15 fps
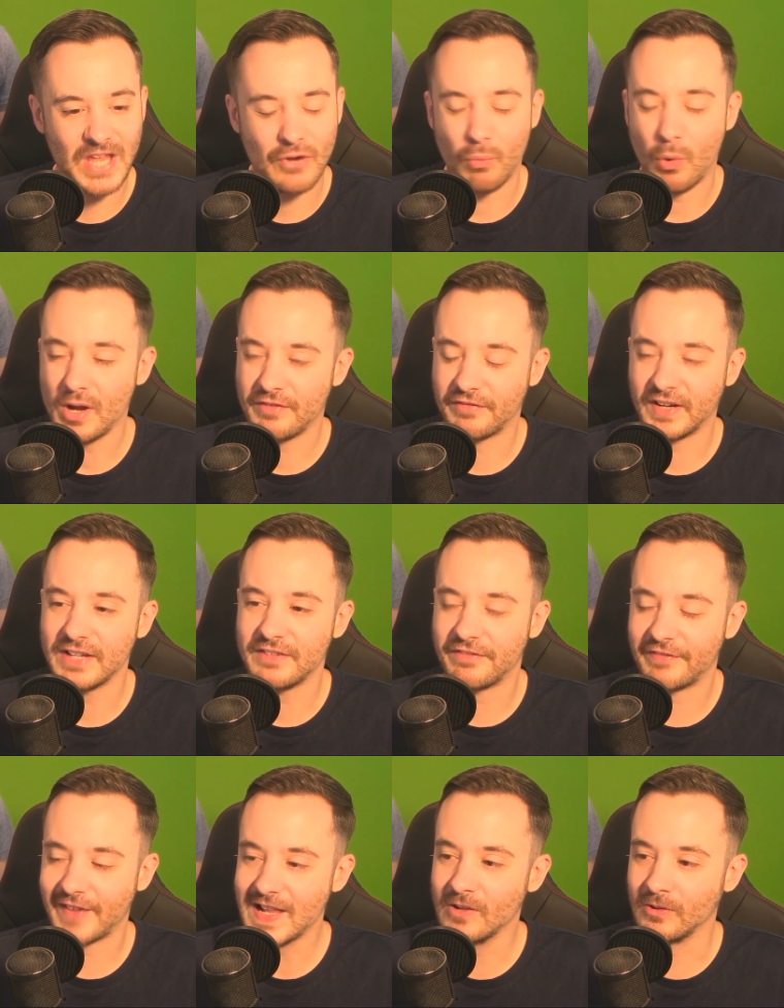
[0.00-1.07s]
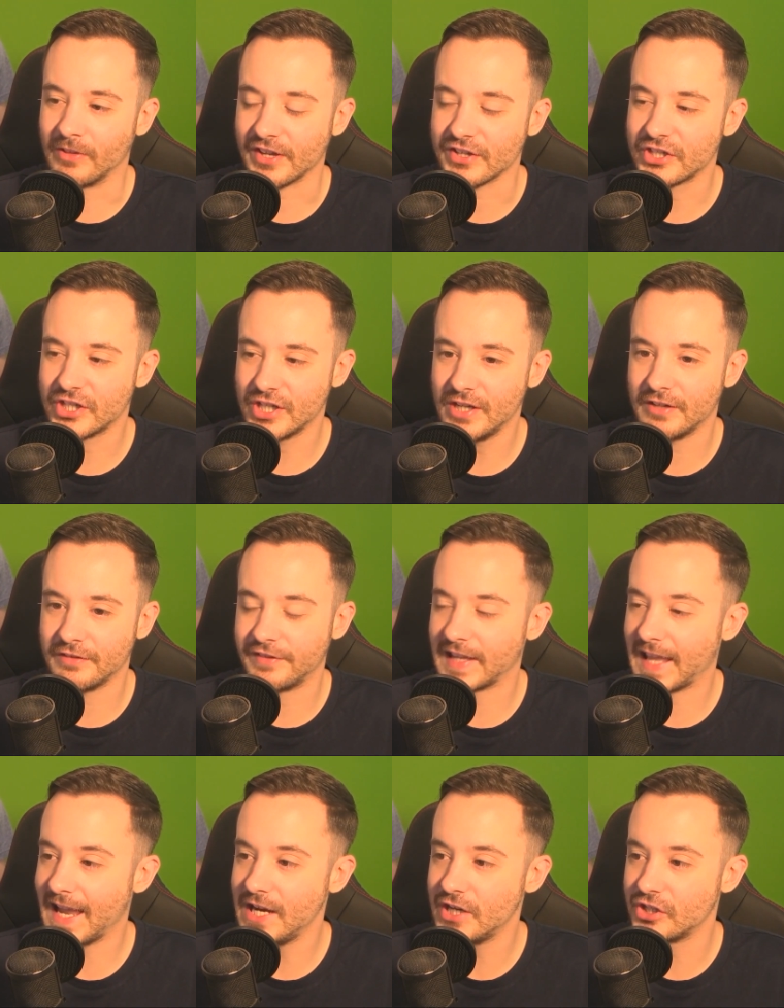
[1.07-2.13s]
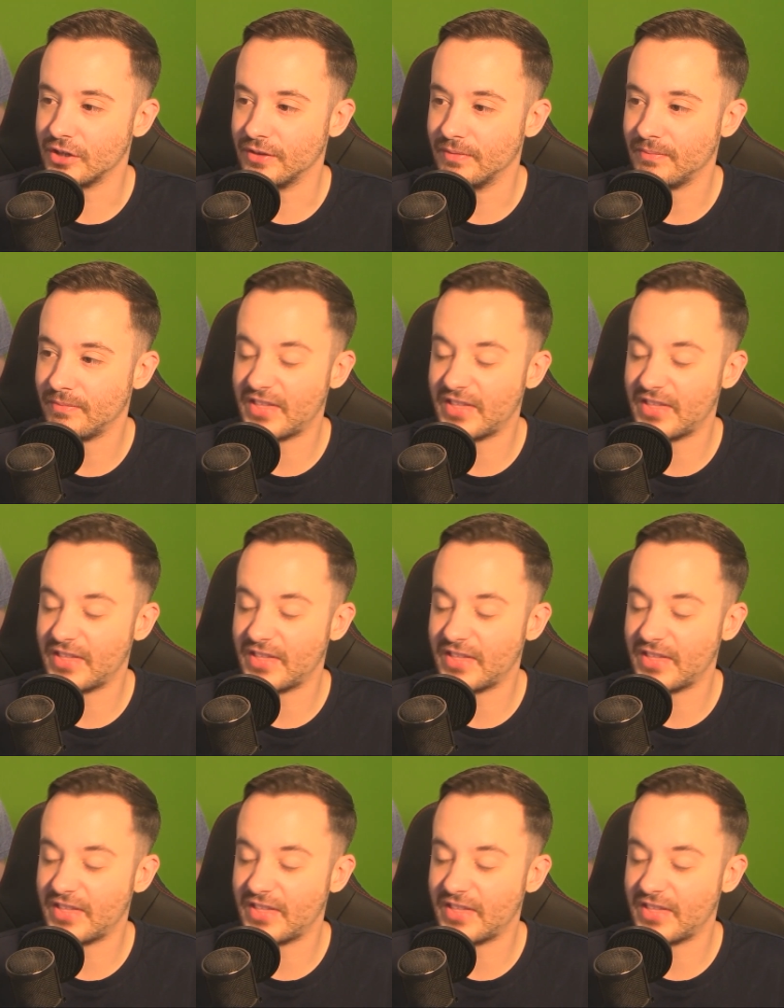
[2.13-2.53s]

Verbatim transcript: What if I fail that certification,